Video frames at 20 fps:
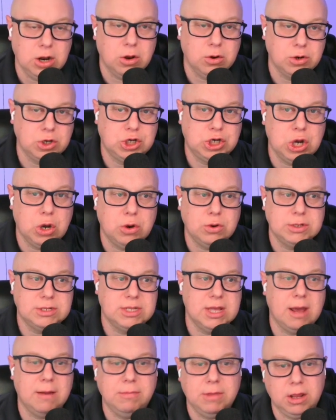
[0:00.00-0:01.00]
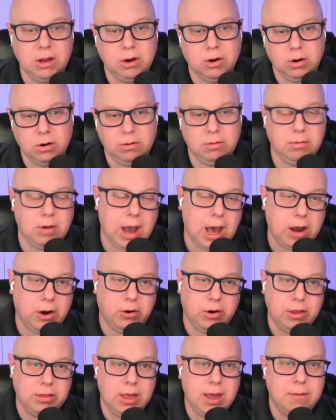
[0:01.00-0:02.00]
shows them that you're
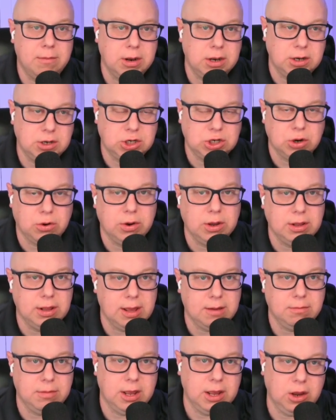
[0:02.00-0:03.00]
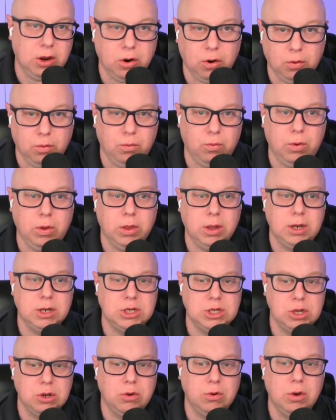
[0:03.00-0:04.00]
honoring them and showing them that
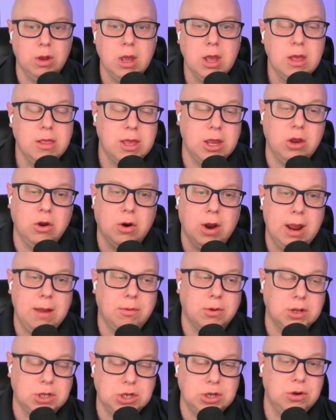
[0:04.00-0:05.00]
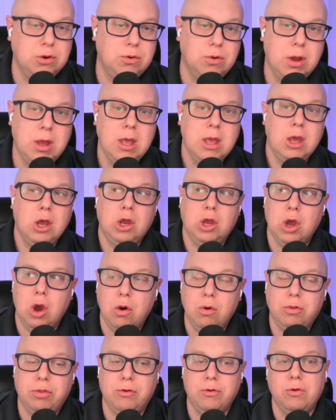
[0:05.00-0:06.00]
you're able to
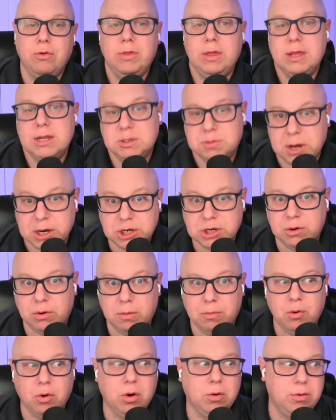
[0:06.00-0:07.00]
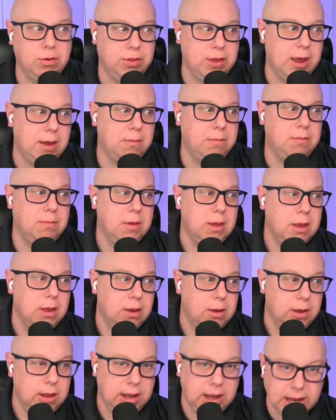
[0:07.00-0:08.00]
go through the inspection report with them
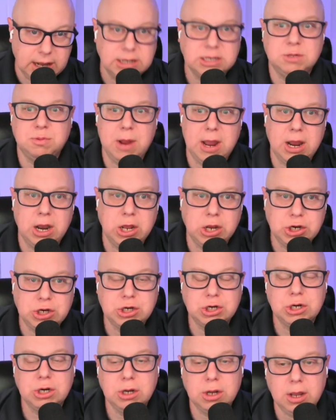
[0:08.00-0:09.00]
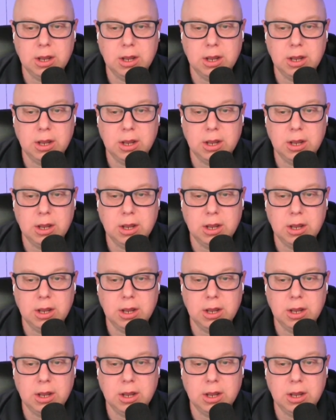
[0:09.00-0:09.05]
in Spanish,